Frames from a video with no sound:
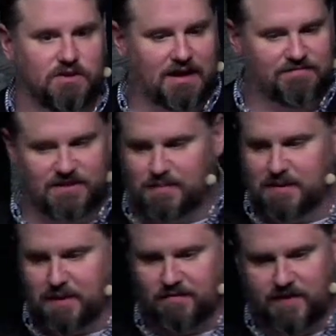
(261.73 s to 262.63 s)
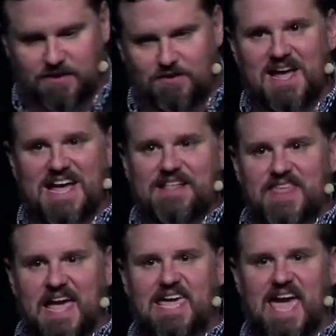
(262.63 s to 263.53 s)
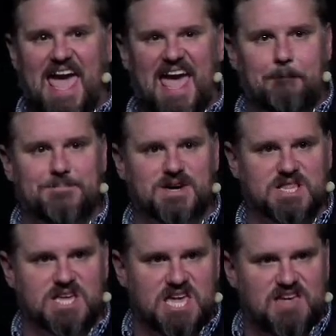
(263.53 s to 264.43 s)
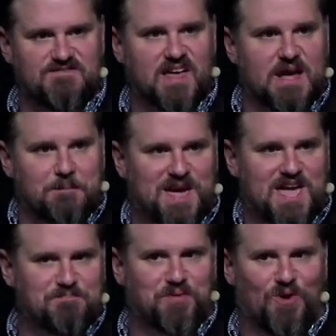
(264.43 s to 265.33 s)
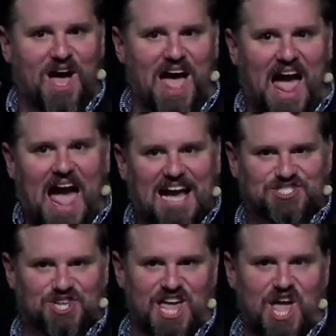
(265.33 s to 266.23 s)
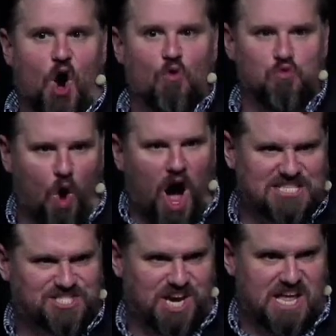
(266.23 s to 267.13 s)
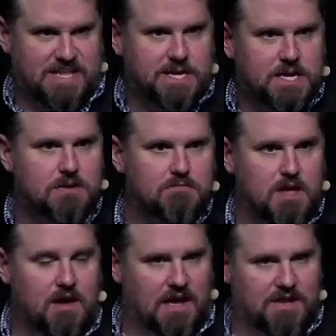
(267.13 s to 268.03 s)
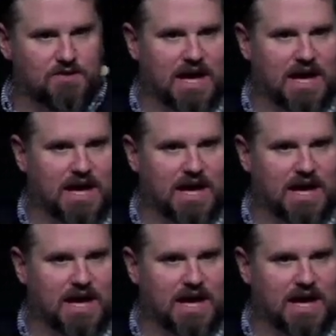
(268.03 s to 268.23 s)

You have some people over here that can't believe people actually watch it. And